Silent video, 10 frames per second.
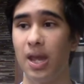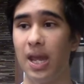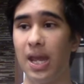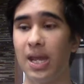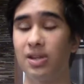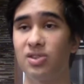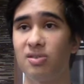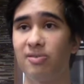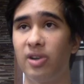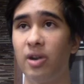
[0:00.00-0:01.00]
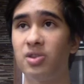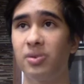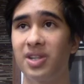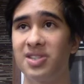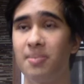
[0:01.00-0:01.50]
And Fernandez
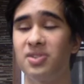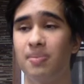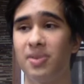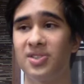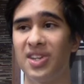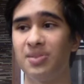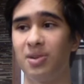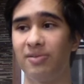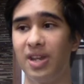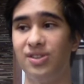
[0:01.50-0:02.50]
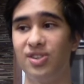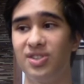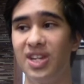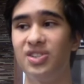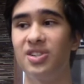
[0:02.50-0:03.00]
really sums up this sentiment of
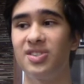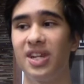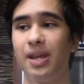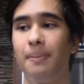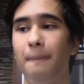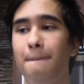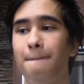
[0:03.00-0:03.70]
indigenization, saying